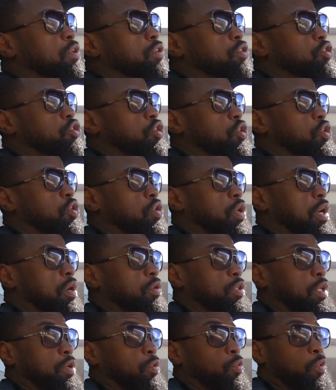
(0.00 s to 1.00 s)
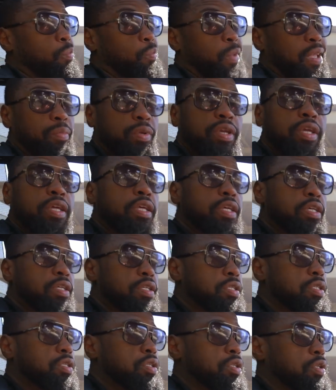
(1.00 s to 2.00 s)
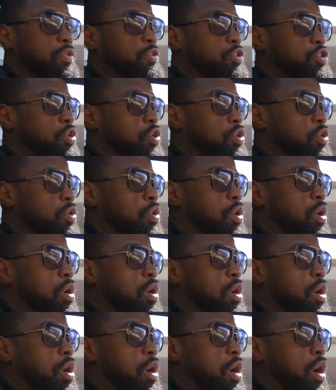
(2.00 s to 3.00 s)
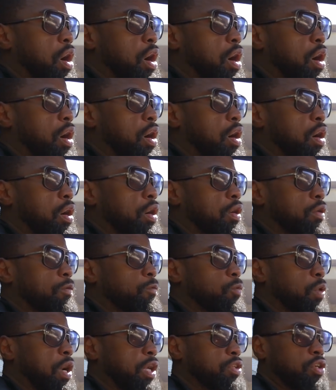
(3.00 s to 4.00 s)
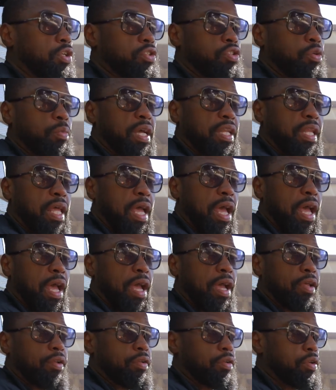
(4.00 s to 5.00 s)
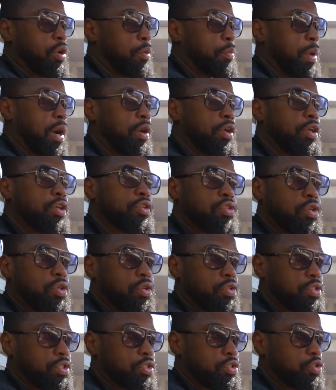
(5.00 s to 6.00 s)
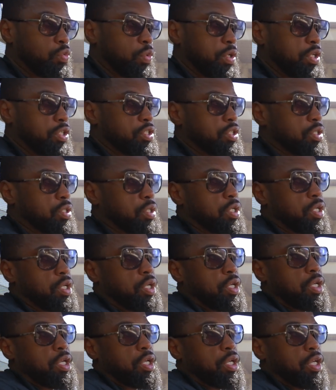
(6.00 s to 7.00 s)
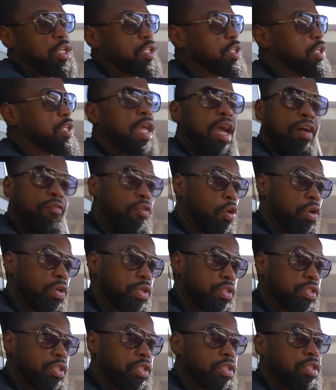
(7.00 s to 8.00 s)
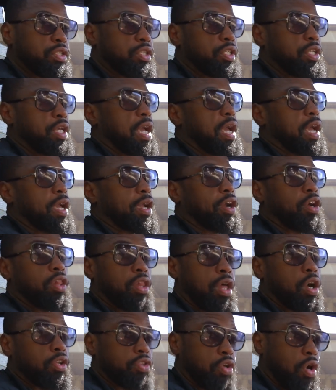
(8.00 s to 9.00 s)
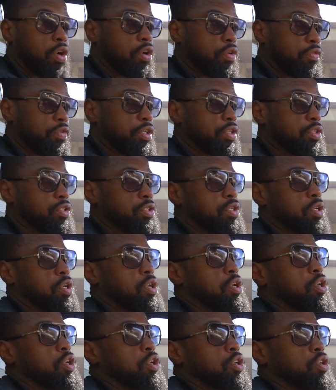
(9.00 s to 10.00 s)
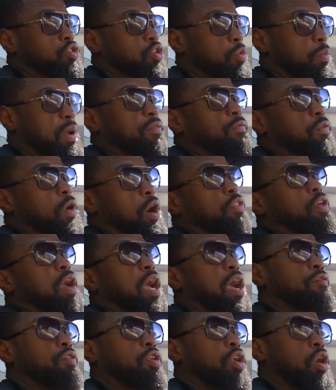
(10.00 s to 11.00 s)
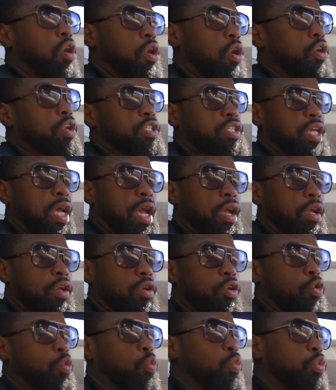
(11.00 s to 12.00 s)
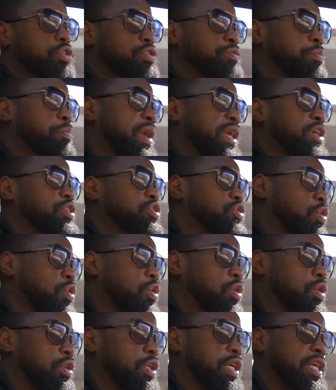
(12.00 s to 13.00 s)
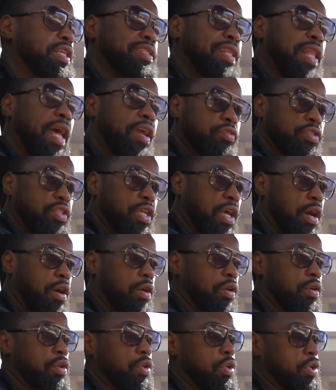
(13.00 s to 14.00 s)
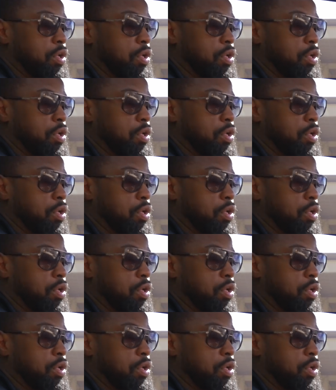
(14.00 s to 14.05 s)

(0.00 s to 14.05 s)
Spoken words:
So I was like, well, maybe it is. So I talked to my dad about his heart situation. He didn't have a heart disease. He had clogged arteries. So my father having a heart attack was based on his lifestyle: